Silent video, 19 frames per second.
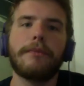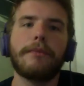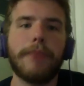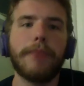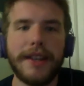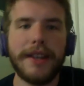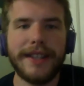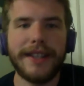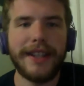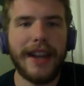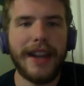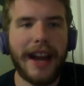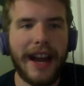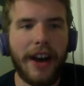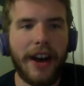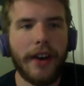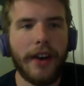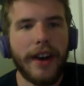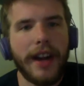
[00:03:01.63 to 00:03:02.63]
busts it
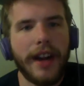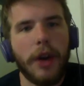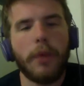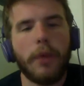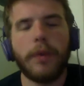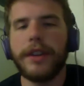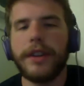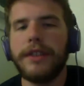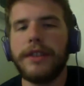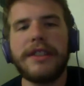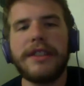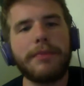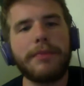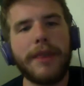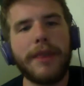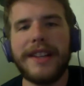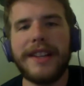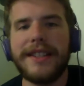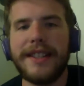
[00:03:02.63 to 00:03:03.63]
out. Were you
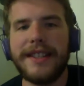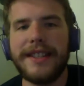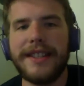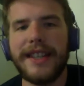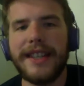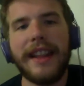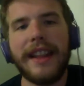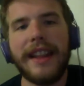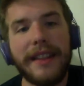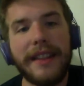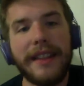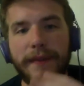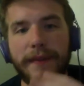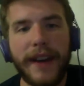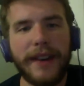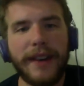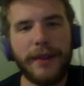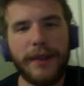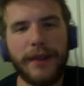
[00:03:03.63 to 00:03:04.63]
surprised to see that the
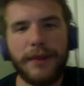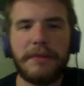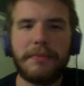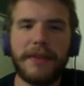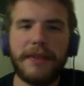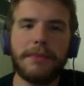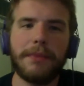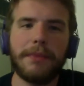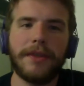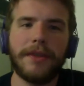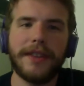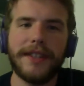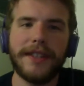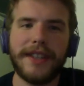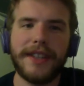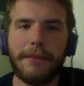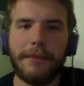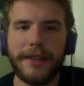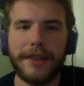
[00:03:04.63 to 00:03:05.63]
final three people in this
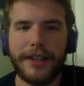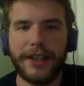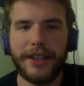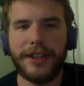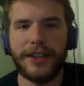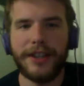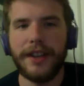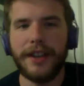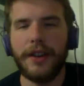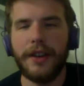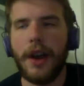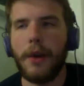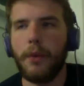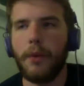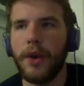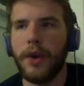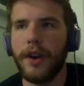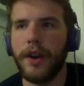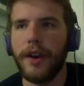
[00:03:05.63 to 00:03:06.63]
competition
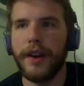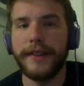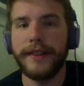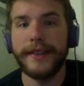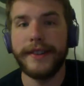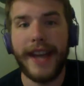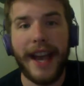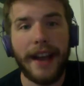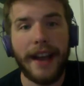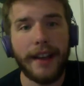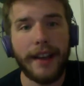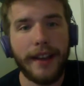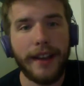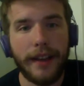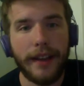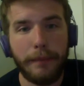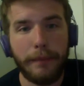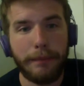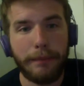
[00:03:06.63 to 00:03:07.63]
were Zach,
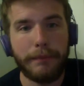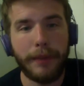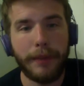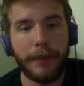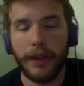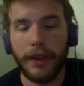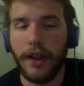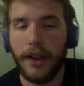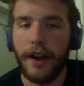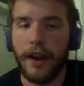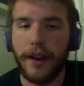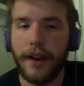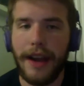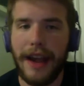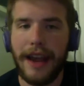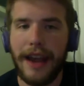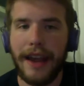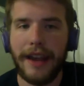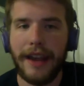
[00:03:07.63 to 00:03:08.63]
Pilar,
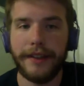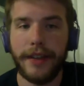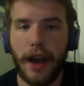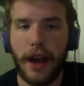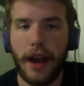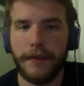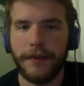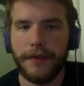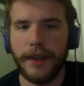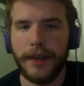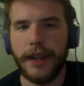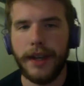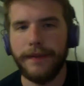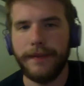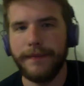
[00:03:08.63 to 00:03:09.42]
and Godfrey?